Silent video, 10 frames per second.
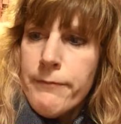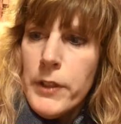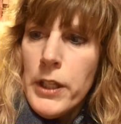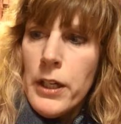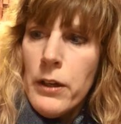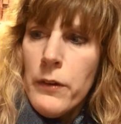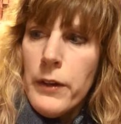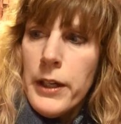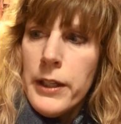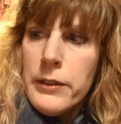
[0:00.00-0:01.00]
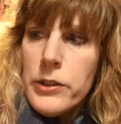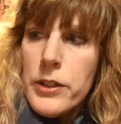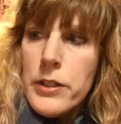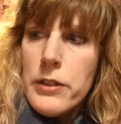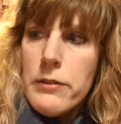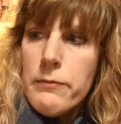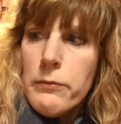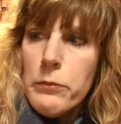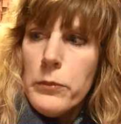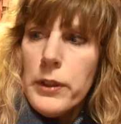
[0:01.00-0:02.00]
you know, I just
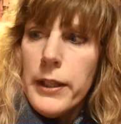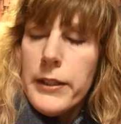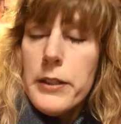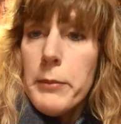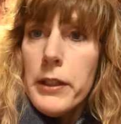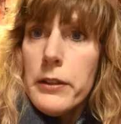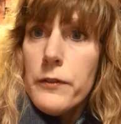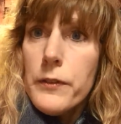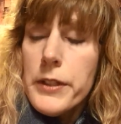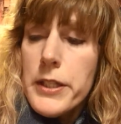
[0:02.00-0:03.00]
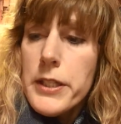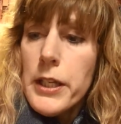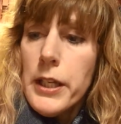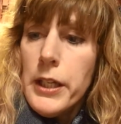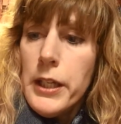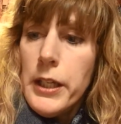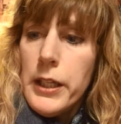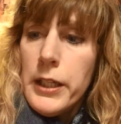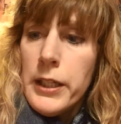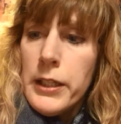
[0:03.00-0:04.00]
would like to make a difference.
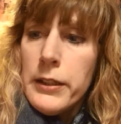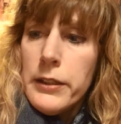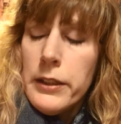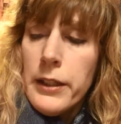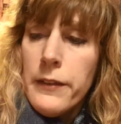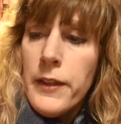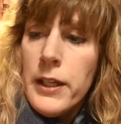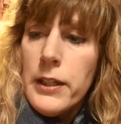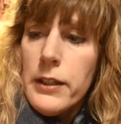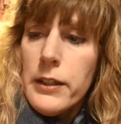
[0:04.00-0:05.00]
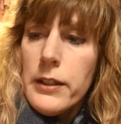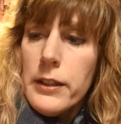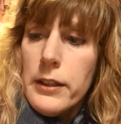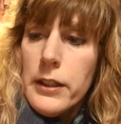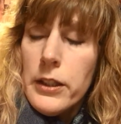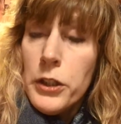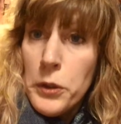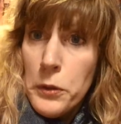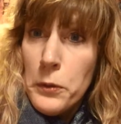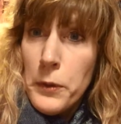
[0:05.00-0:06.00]
And I thank
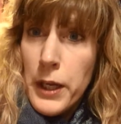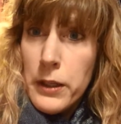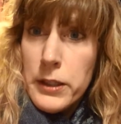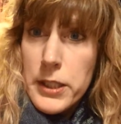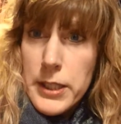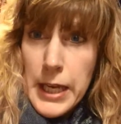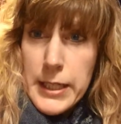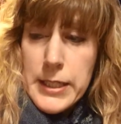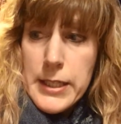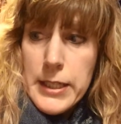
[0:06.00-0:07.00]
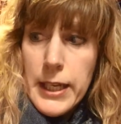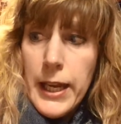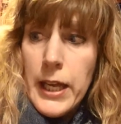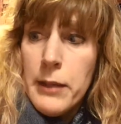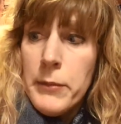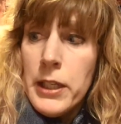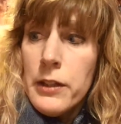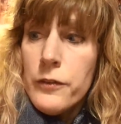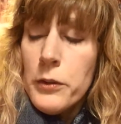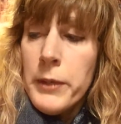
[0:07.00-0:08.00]
you, Health Sciences
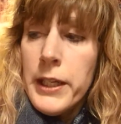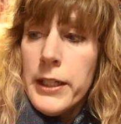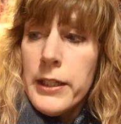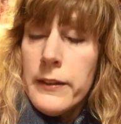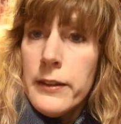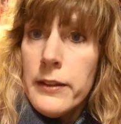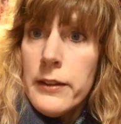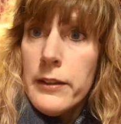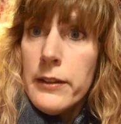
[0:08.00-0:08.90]
Academy, for making